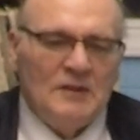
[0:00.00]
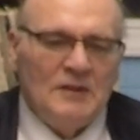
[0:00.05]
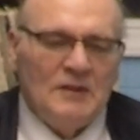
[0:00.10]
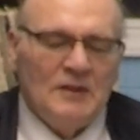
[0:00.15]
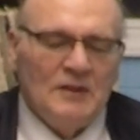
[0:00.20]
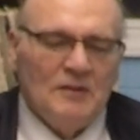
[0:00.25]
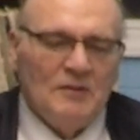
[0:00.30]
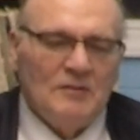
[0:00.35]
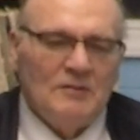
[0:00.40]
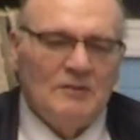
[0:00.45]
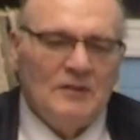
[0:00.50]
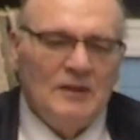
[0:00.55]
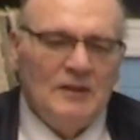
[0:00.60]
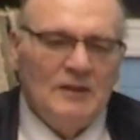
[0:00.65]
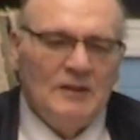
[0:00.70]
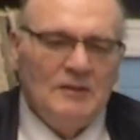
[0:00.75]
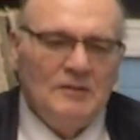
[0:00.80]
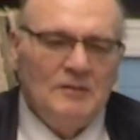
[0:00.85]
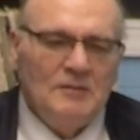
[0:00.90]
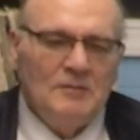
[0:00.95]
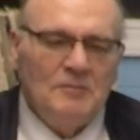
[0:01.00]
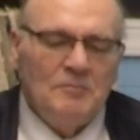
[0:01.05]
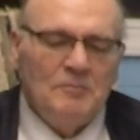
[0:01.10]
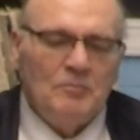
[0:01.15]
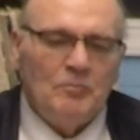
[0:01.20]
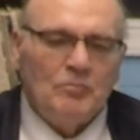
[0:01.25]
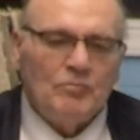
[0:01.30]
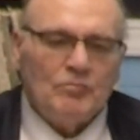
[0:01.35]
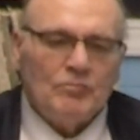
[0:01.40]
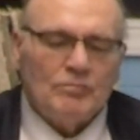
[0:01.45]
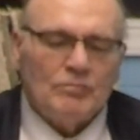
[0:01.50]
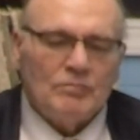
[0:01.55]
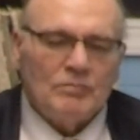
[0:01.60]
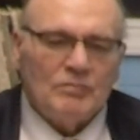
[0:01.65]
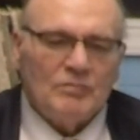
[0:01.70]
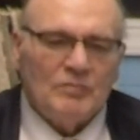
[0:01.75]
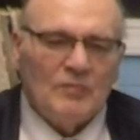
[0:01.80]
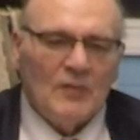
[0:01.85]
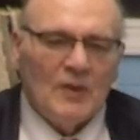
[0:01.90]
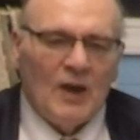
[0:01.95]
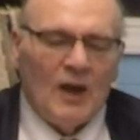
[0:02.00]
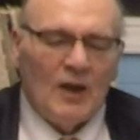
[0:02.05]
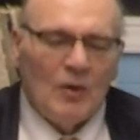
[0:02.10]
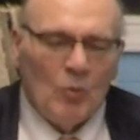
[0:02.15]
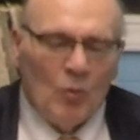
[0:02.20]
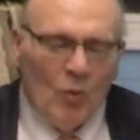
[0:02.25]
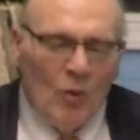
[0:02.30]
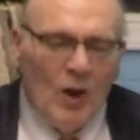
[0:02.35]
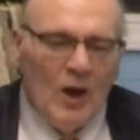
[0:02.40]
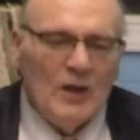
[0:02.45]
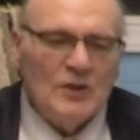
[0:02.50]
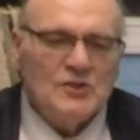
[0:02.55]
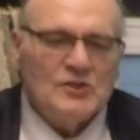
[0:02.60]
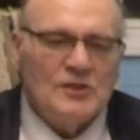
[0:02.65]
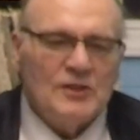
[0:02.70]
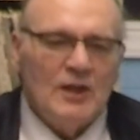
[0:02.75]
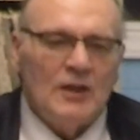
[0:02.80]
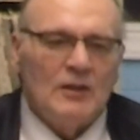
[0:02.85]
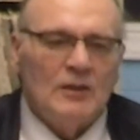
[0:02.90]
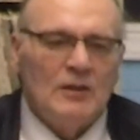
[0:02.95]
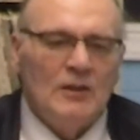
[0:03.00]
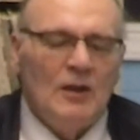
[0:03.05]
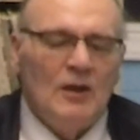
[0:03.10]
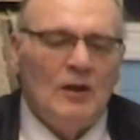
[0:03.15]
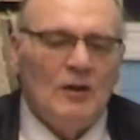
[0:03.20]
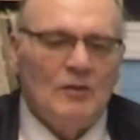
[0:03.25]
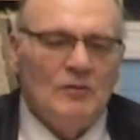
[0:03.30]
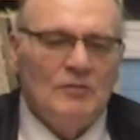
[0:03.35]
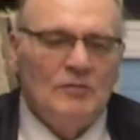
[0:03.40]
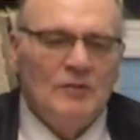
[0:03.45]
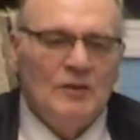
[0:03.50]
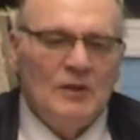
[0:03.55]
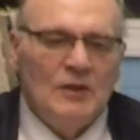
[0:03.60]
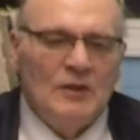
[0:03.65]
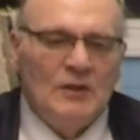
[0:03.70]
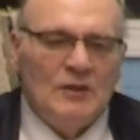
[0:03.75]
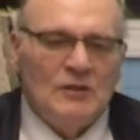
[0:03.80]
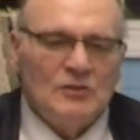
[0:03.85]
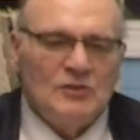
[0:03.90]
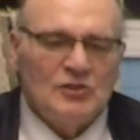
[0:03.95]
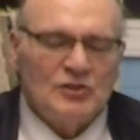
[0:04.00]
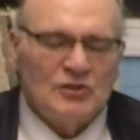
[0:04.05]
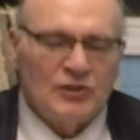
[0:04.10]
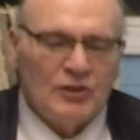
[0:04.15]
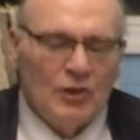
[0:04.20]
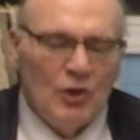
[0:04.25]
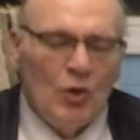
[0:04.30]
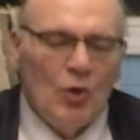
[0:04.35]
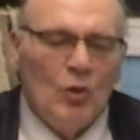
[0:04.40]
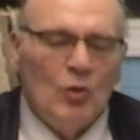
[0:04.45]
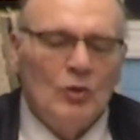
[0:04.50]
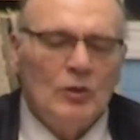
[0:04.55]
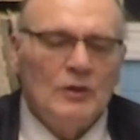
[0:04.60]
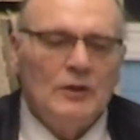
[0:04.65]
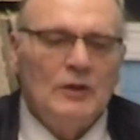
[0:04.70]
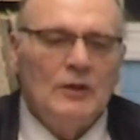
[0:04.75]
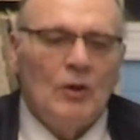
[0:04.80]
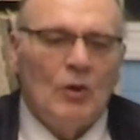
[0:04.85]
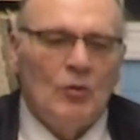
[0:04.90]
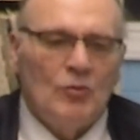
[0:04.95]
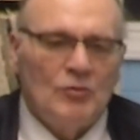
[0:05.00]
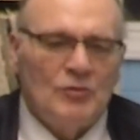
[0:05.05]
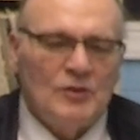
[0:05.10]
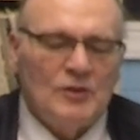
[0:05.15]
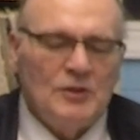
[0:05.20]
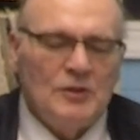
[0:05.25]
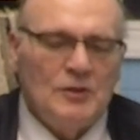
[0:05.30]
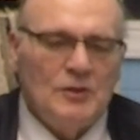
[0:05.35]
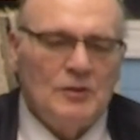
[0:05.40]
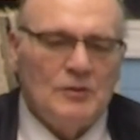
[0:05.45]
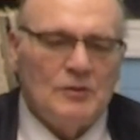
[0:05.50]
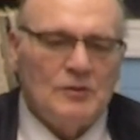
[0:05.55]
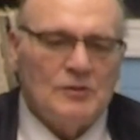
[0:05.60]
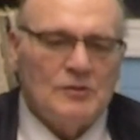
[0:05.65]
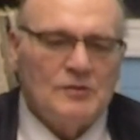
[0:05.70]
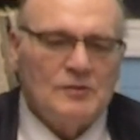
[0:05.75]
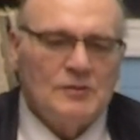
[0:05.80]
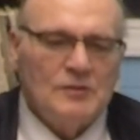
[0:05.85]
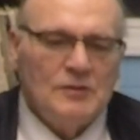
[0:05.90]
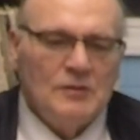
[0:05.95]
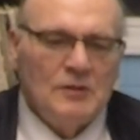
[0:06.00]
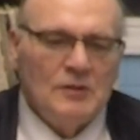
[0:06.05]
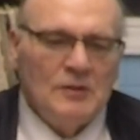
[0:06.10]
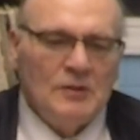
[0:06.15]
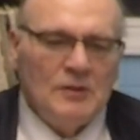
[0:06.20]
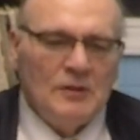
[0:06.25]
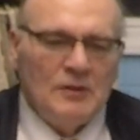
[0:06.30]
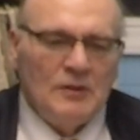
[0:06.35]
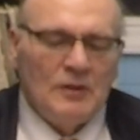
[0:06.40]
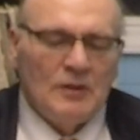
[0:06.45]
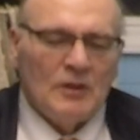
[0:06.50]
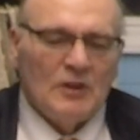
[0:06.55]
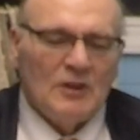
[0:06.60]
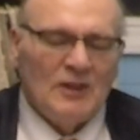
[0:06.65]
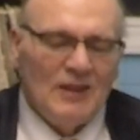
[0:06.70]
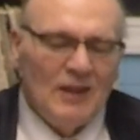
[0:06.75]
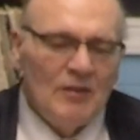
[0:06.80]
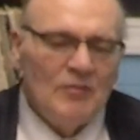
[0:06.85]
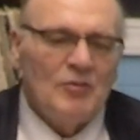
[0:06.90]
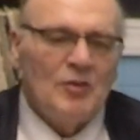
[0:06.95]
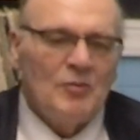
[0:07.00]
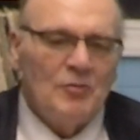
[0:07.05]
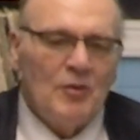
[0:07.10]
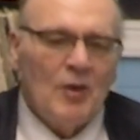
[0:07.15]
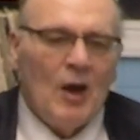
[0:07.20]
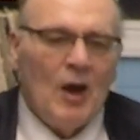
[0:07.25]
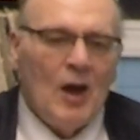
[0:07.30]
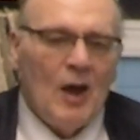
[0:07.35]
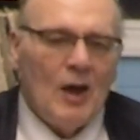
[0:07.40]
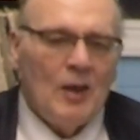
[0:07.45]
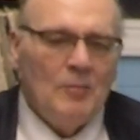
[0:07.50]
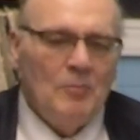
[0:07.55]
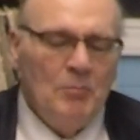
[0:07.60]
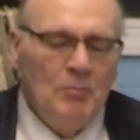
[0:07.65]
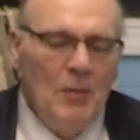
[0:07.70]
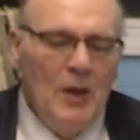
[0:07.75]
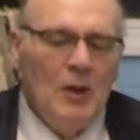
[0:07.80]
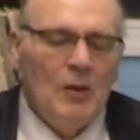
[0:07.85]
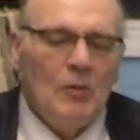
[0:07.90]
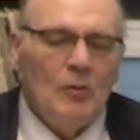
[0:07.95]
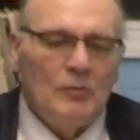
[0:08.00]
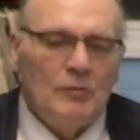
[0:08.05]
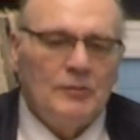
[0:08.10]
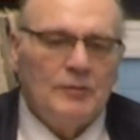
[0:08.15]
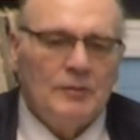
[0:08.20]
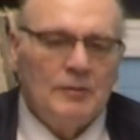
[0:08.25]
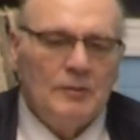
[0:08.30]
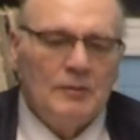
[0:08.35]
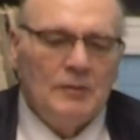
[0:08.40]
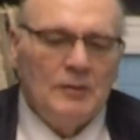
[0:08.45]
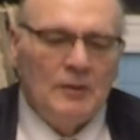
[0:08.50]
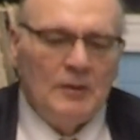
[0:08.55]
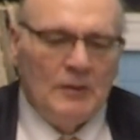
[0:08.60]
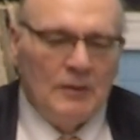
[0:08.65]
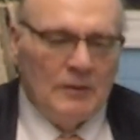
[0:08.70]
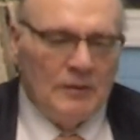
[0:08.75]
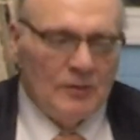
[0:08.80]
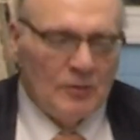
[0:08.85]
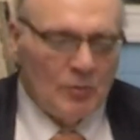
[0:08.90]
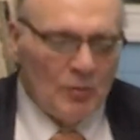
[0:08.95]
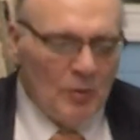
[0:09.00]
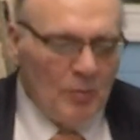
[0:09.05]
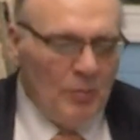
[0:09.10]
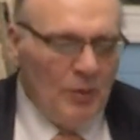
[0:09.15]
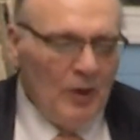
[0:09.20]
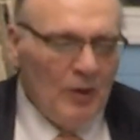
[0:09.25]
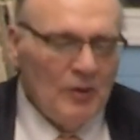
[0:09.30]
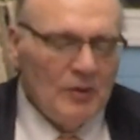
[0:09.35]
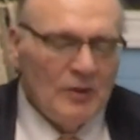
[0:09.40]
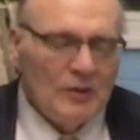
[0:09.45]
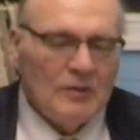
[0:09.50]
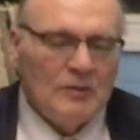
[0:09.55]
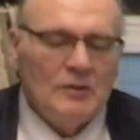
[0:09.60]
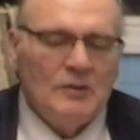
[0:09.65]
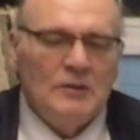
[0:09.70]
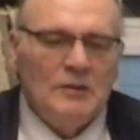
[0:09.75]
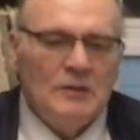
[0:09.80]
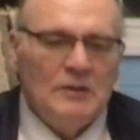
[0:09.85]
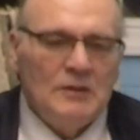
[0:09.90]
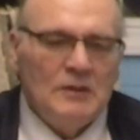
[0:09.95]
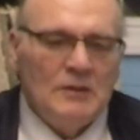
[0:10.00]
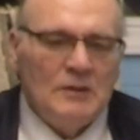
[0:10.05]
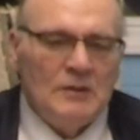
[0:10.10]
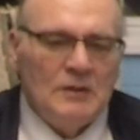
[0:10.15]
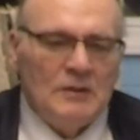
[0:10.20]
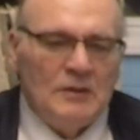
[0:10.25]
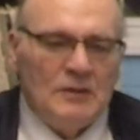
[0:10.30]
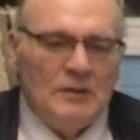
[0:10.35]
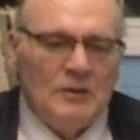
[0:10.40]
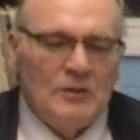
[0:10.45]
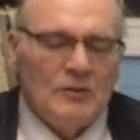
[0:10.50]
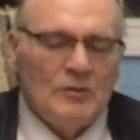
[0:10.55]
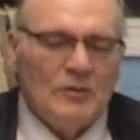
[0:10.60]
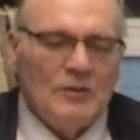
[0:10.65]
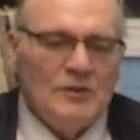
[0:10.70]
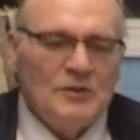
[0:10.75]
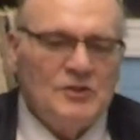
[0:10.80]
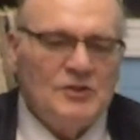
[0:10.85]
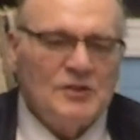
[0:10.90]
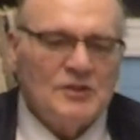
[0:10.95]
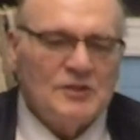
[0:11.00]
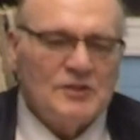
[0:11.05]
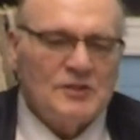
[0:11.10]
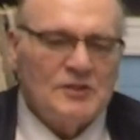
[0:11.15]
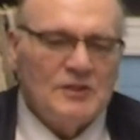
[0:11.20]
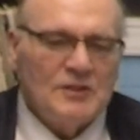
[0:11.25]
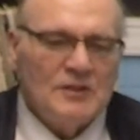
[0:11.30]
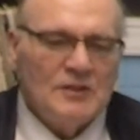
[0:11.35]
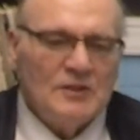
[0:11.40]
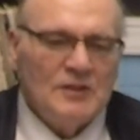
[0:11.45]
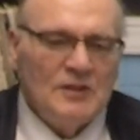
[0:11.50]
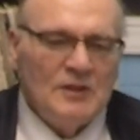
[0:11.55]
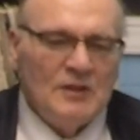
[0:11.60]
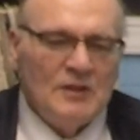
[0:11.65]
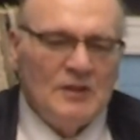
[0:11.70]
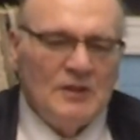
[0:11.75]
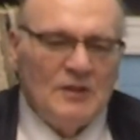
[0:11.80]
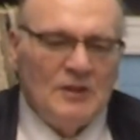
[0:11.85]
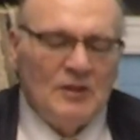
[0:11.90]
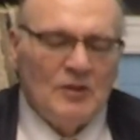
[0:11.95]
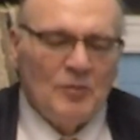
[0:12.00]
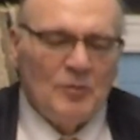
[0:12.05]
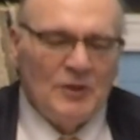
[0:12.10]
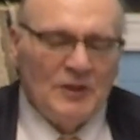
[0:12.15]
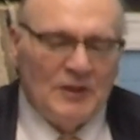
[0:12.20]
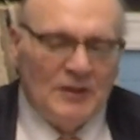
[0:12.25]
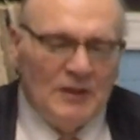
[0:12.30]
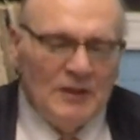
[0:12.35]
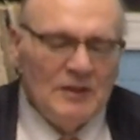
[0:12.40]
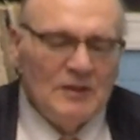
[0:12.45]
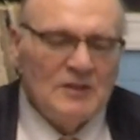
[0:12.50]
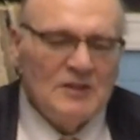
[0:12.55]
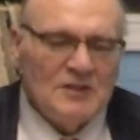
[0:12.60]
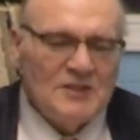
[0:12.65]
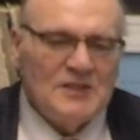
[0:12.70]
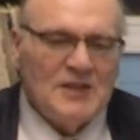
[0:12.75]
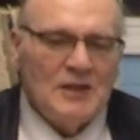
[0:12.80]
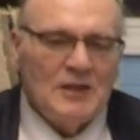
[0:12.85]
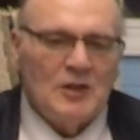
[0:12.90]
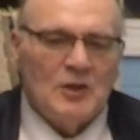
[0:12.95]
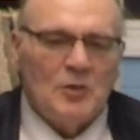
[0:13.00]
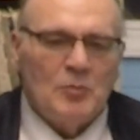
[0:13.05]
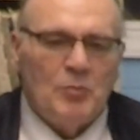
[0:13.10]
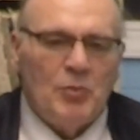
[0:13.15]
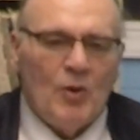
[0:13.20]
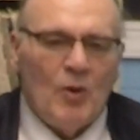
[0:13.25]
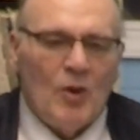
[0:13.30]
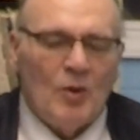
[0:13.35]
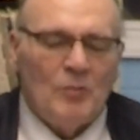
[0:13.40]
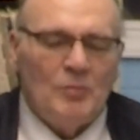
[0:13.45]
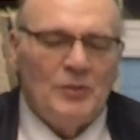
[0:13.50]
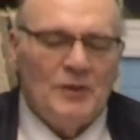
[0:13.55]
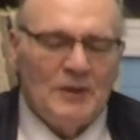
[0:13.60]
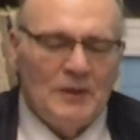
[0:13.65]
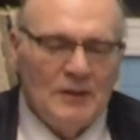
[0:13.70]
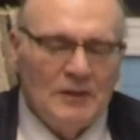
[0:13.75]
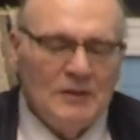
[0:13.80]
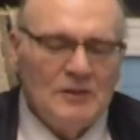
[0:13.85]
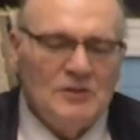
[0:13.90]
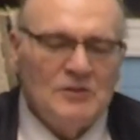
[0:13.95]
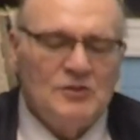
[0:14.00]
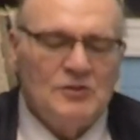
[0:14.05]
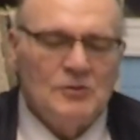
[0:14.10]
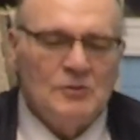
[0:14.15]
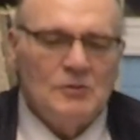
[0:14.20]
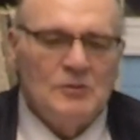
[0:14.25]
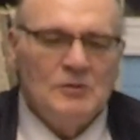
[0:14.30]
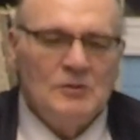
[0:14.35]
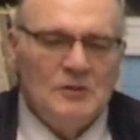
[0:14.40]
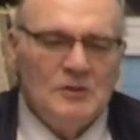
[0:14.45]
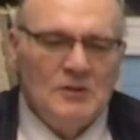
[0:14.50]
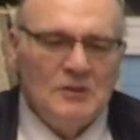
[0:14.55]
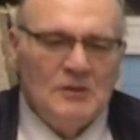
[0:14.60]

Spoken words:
and I watched that love slowly over the years, the love of God melt the rebellion, and just, begin to take it apart, begin to